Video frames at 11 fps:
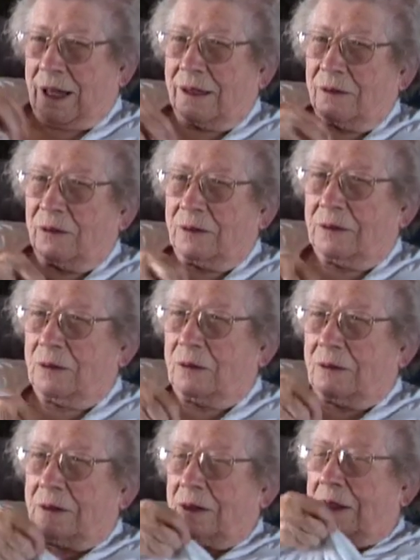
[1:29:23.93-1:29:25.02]
Well
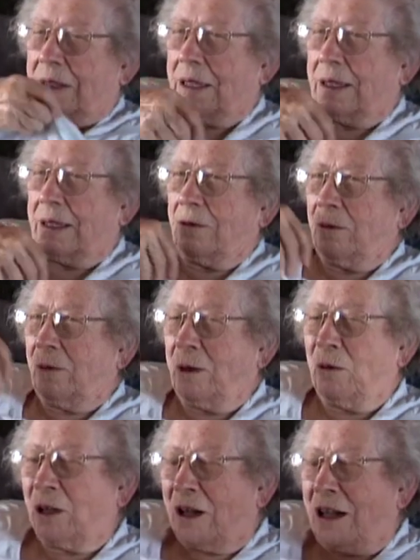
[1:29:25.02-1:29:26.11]

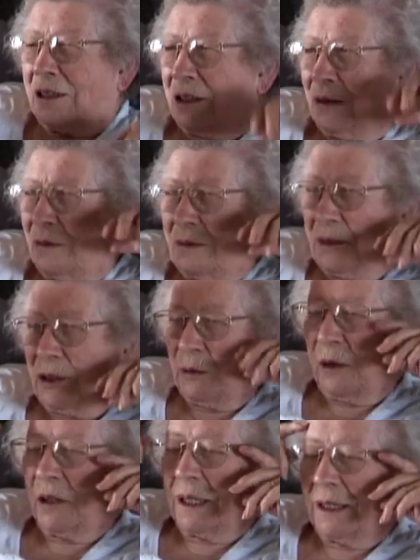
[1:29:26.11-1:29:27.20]
we were called to, to
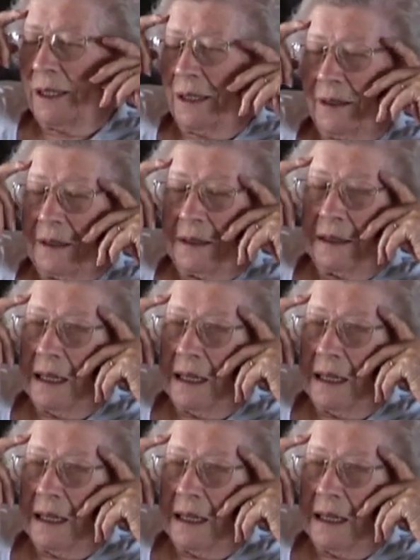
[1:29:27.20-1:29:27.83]
work in the,